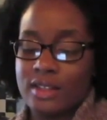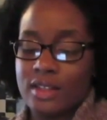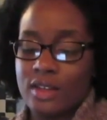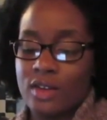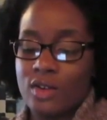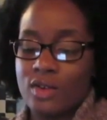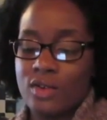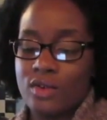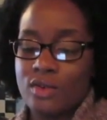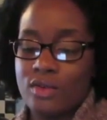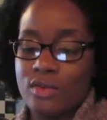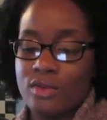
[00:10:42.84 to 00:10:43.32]

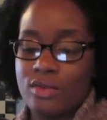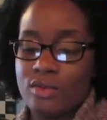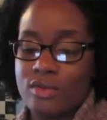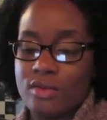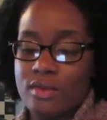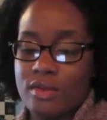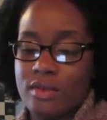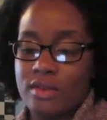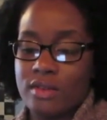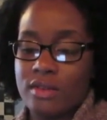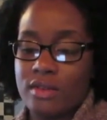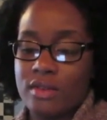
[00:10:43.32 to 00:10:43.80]

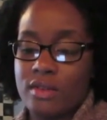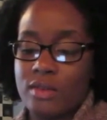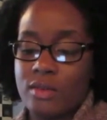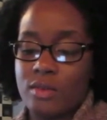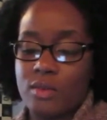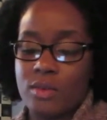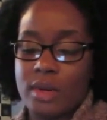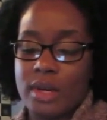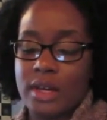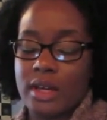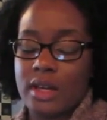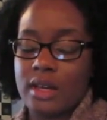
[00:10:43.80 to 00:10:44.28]
so the
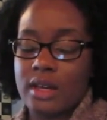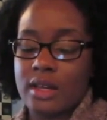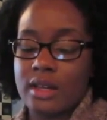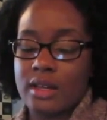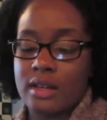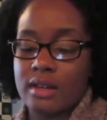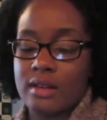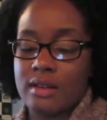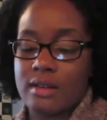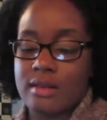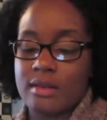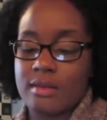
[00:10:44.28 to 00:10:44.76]

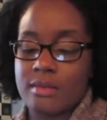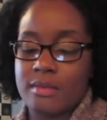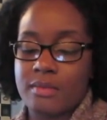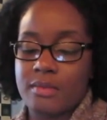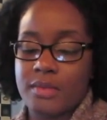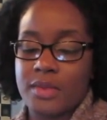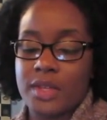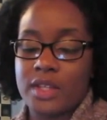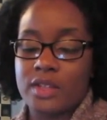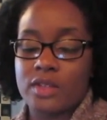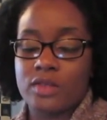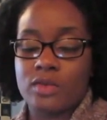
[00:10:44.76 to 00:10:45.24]
way
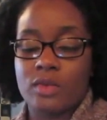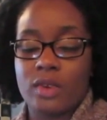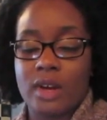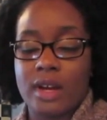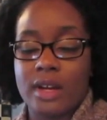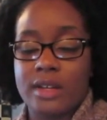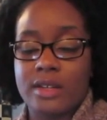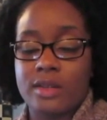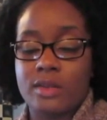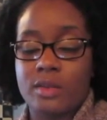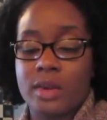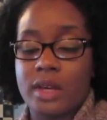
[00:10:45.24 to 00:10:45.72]

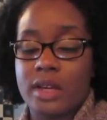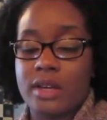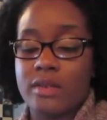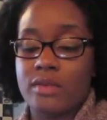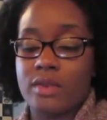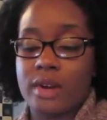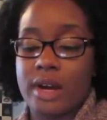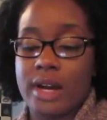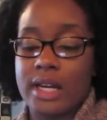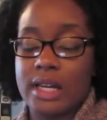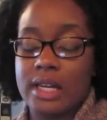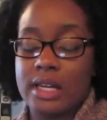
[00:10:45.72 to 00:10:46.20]
his way of
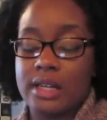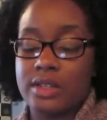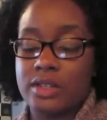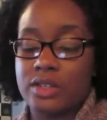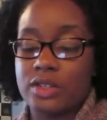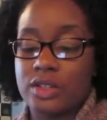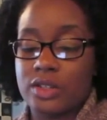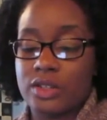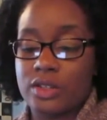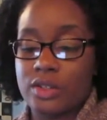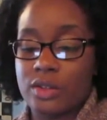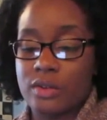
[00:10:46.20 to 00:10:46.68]
writing is
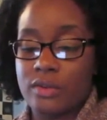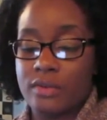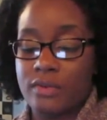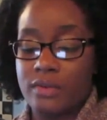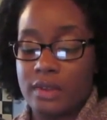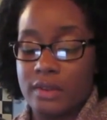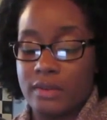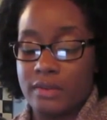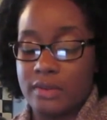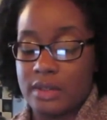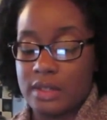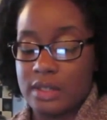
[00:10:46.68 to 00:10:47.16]
just so
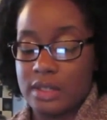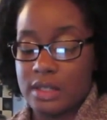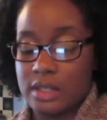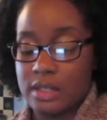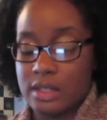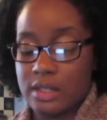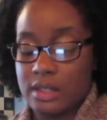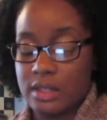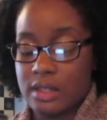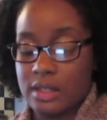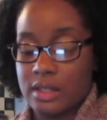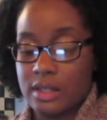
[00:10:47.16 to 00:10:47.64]
vivid
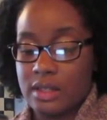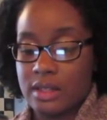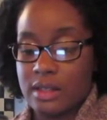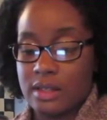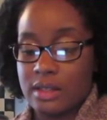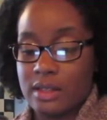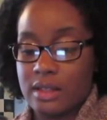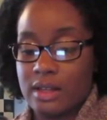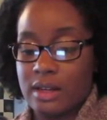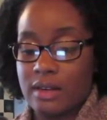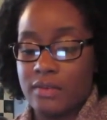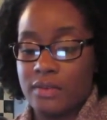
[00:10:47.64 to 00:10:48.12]

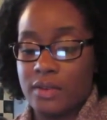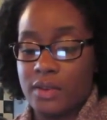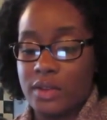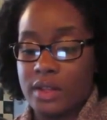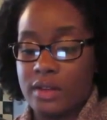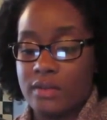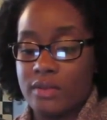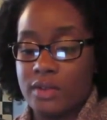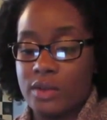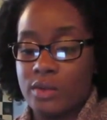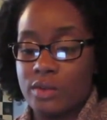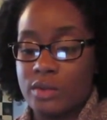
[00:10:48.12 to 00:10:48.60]
that I feel
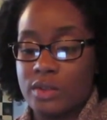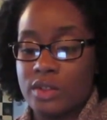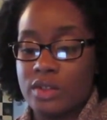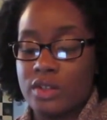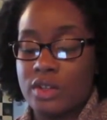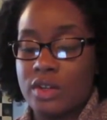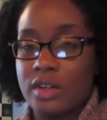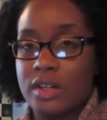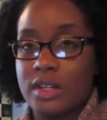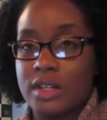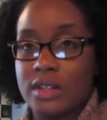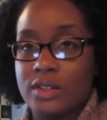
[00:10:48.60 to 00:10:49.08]
that if he was to
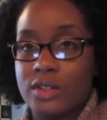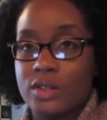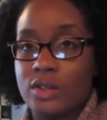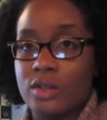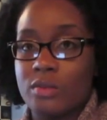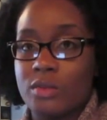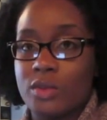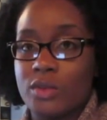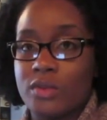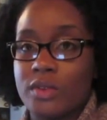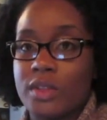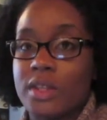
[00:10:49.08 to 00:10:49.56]
turn it into
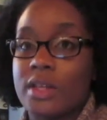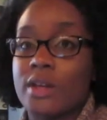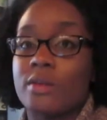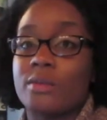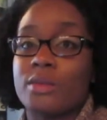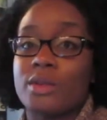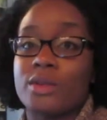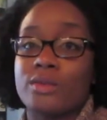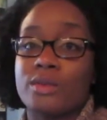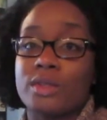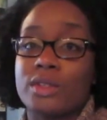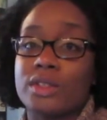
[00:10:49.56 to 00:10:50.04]
a movie, that would
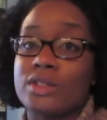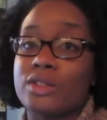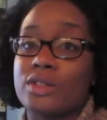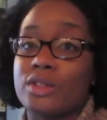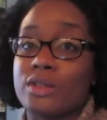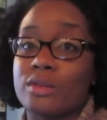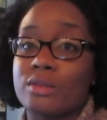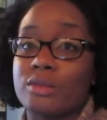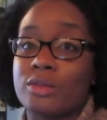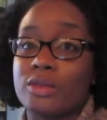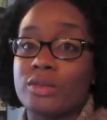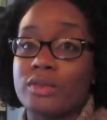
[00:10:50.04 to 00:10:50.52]
be a really
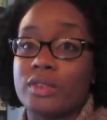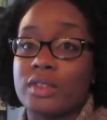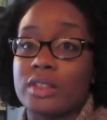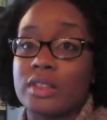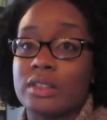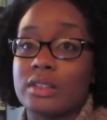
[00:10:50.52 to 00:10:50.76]
dope movie.